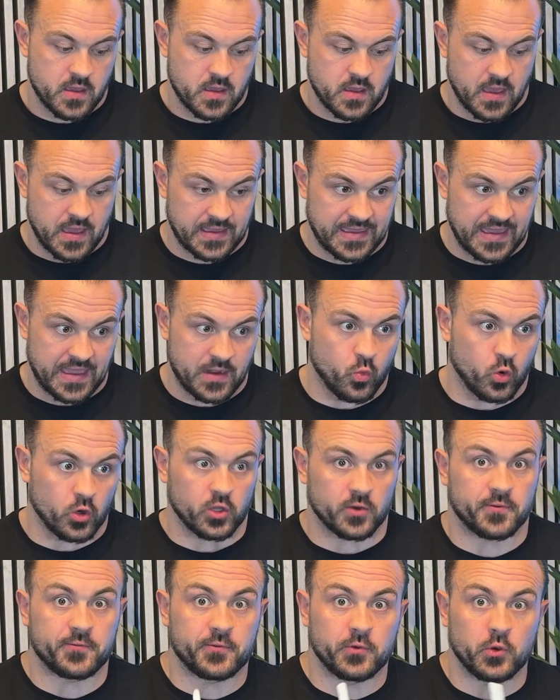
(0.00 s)
again, what
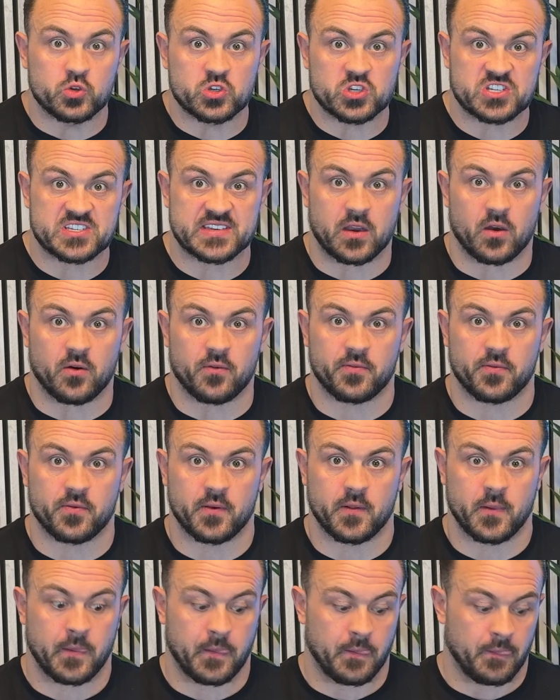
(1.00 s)
your future self
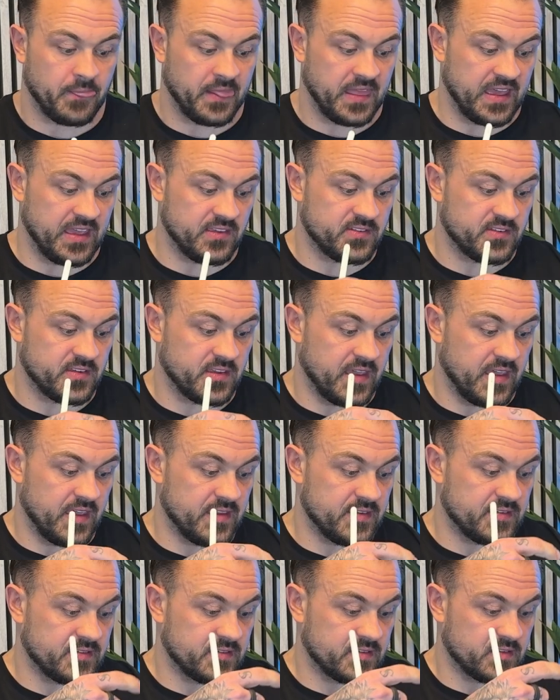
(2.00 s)
is
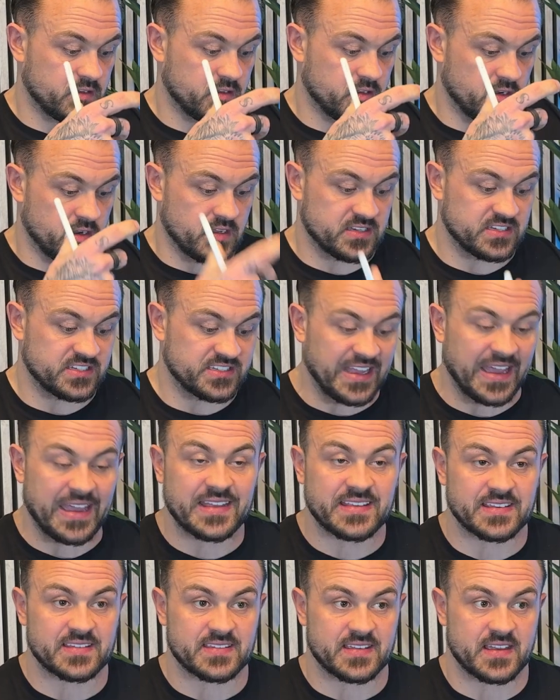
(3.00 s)
going to
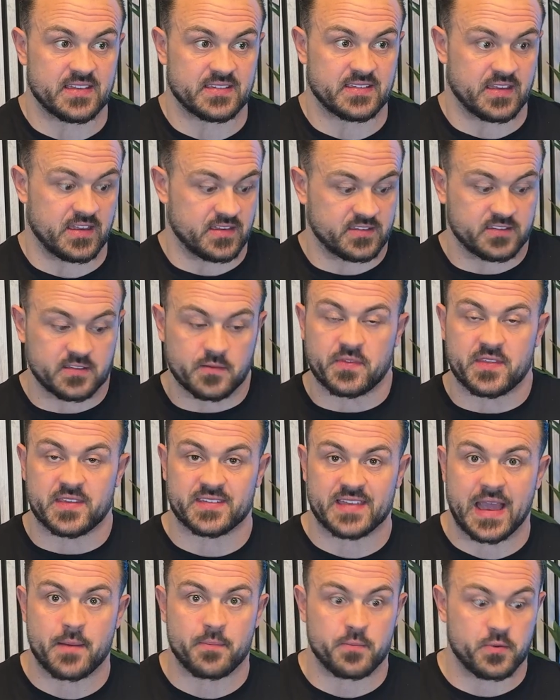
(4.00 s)
state as something that's
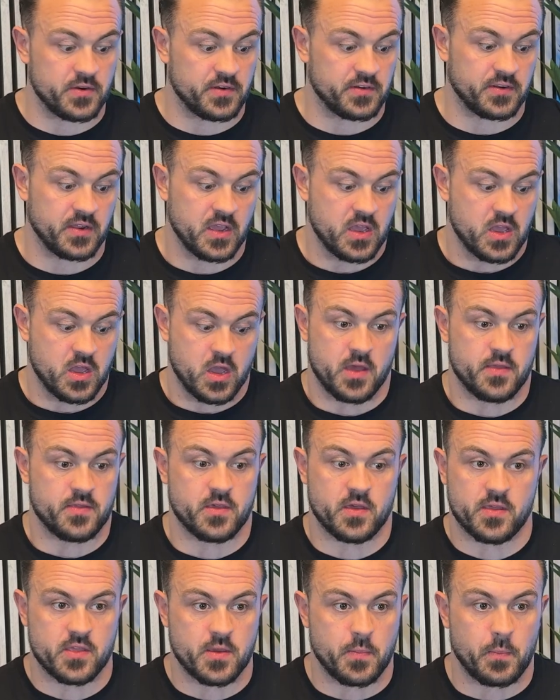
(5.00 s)
happened
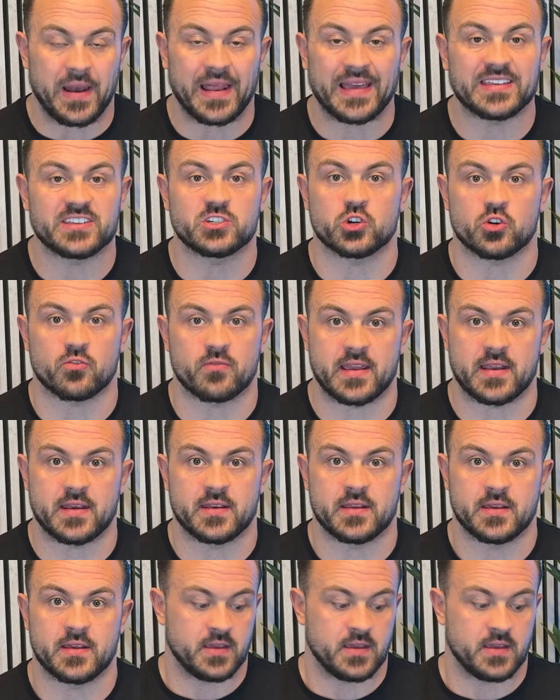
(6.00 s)
and the place you're in.